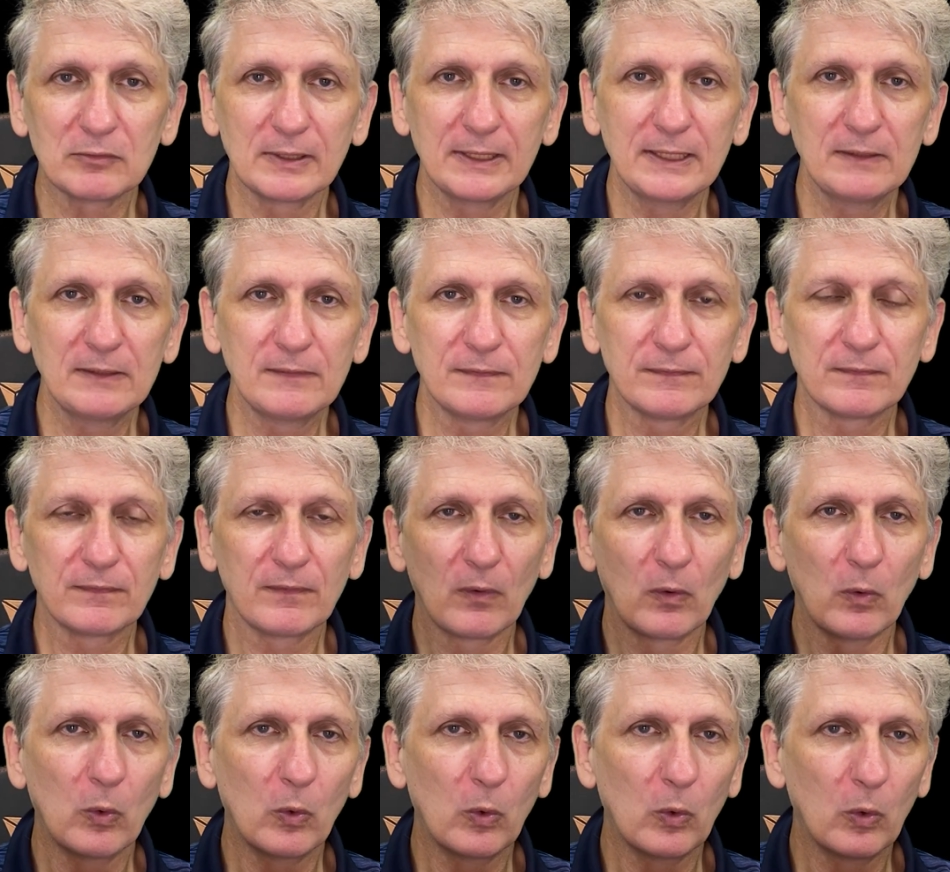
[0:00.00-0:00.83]
the
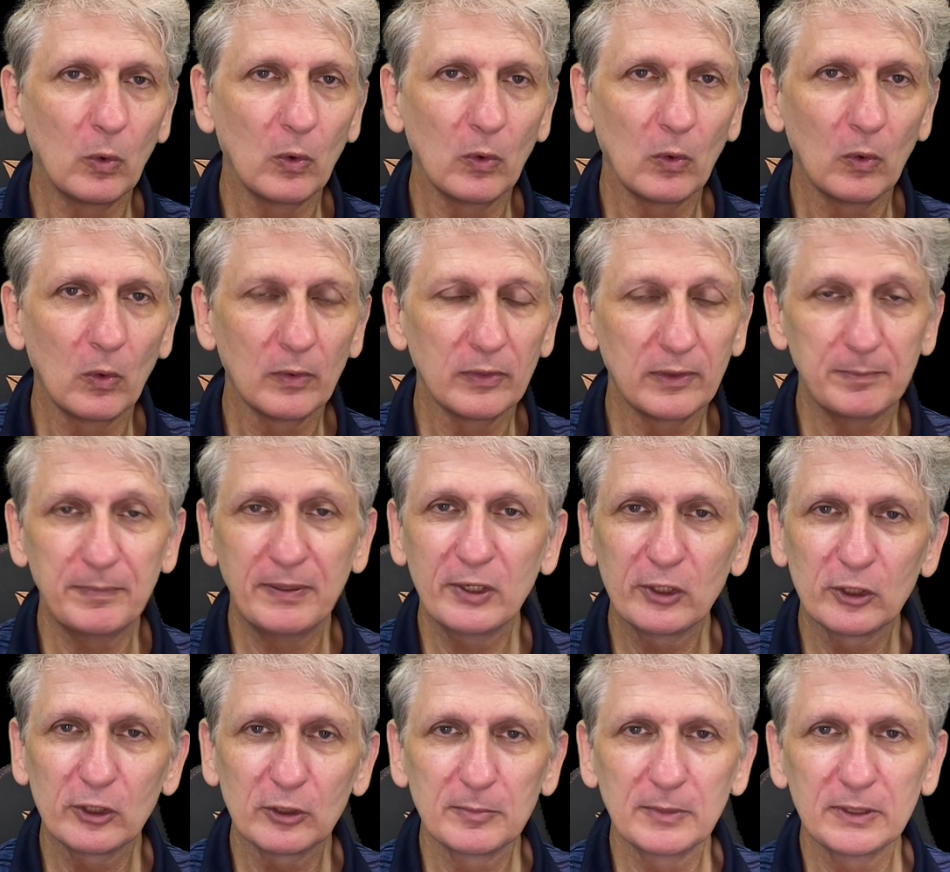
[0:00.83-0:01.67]
pyramids
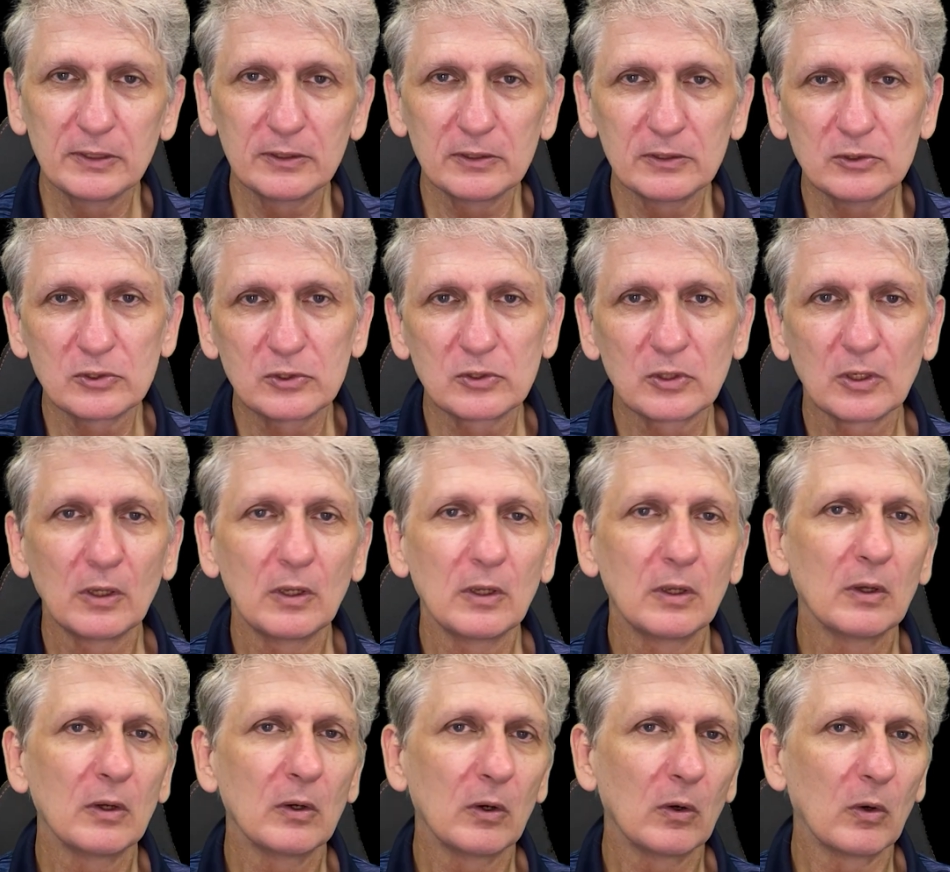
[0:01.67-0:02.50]
or
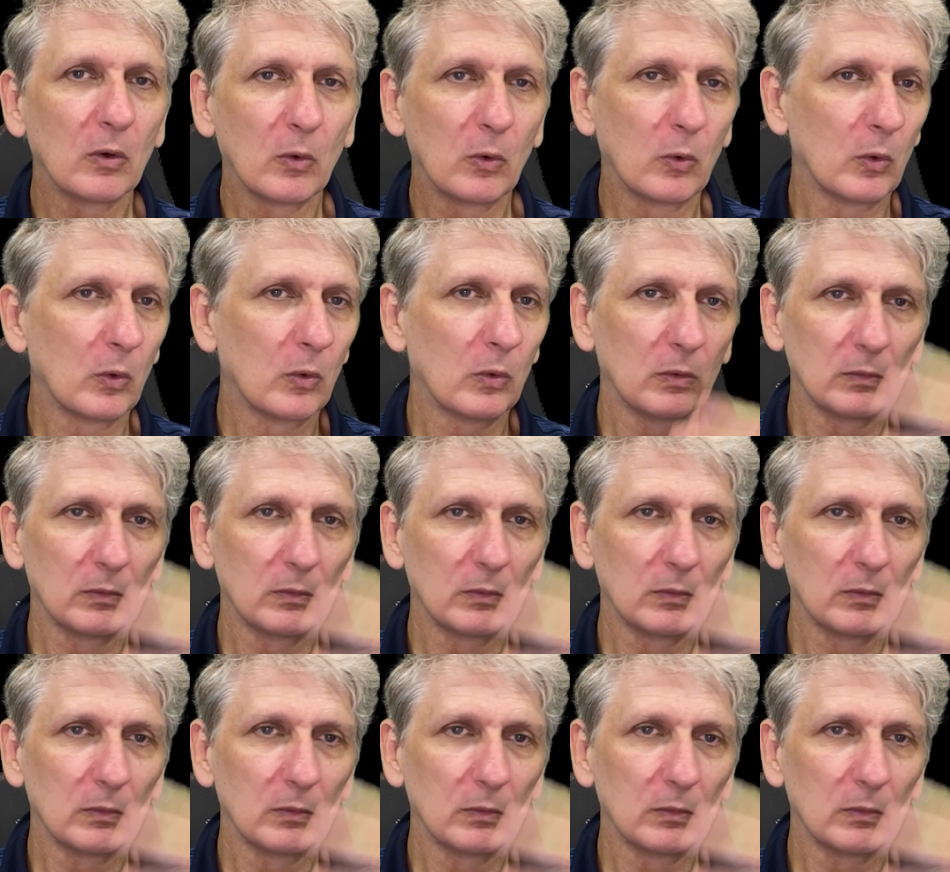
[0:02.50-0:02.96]
of